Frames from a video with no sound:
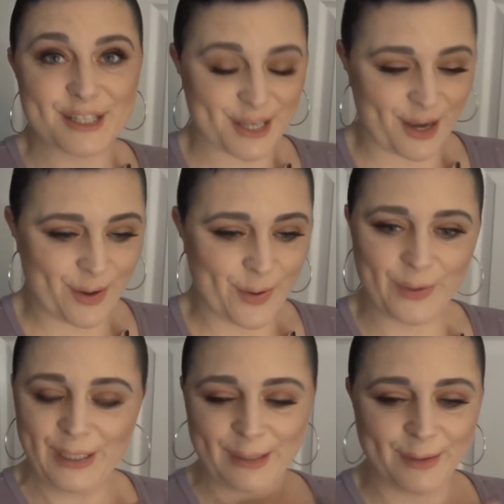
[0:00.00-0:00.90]

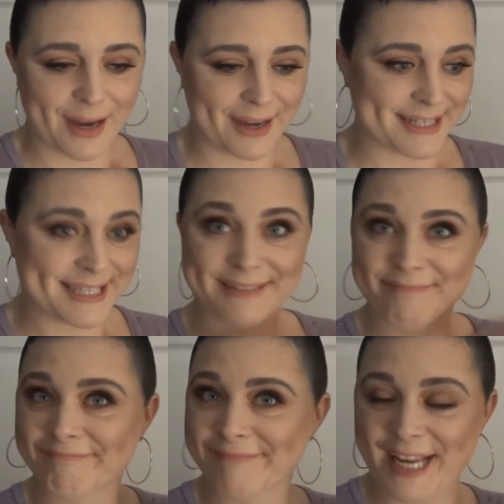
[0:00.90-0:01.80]
So you guys,
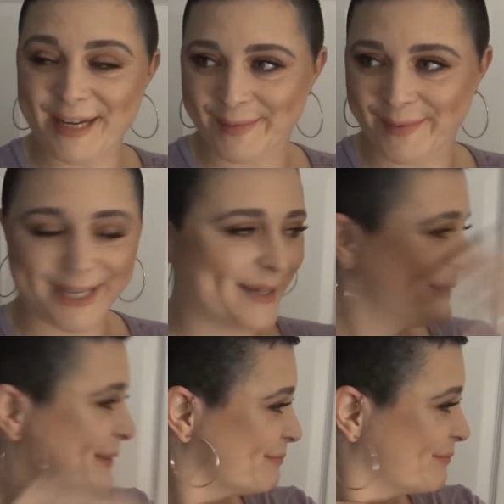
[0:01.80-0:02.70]
here we
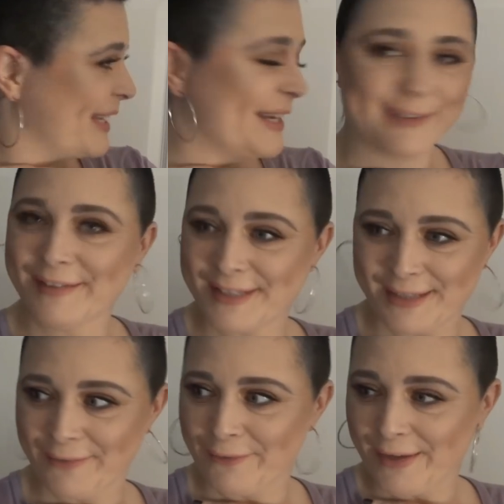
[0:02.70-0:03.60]
go. Here
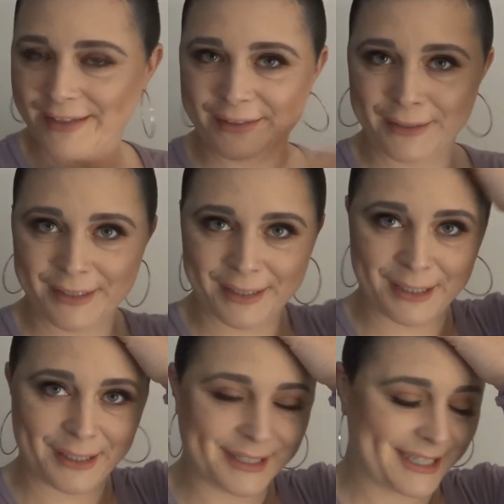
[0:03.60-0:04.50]
is the final
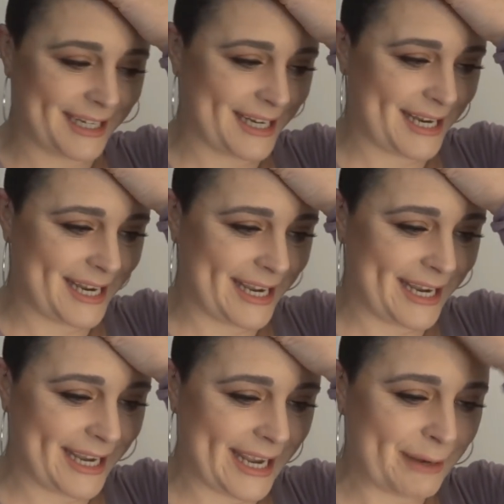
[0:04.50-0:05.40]
look.
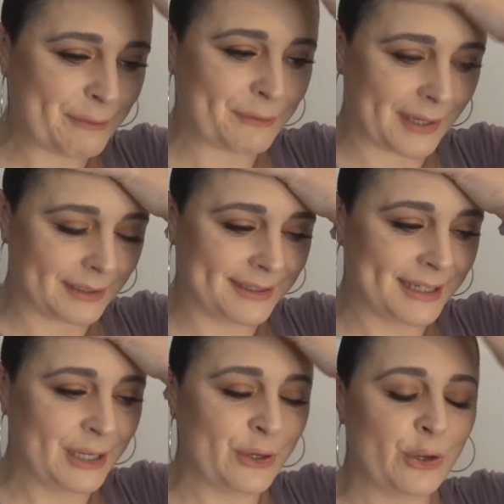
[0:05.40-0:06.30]
It felt
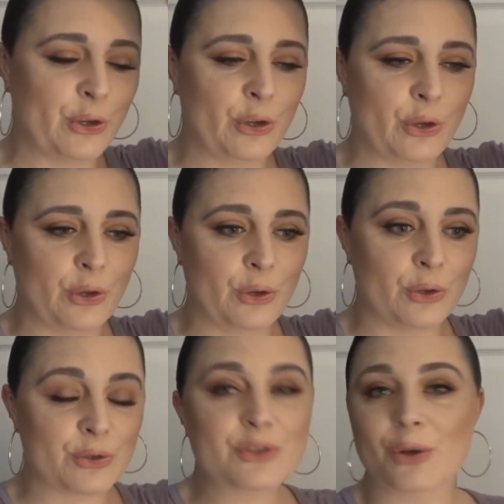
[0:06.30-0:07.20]

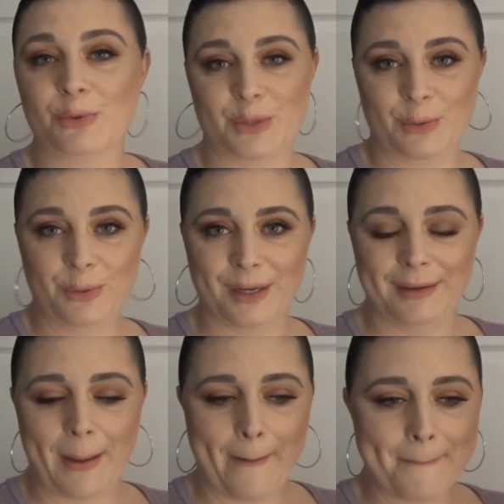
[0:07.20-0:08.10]
so
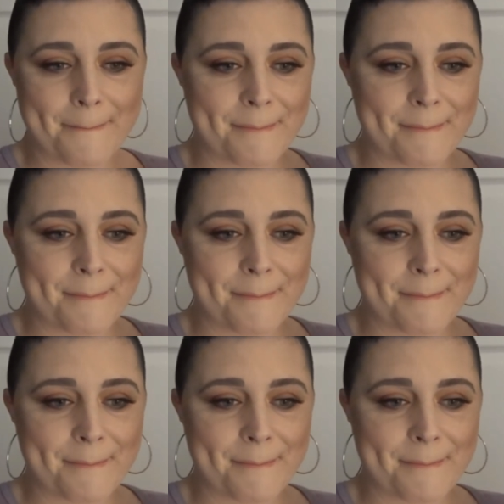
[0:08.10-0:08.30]
good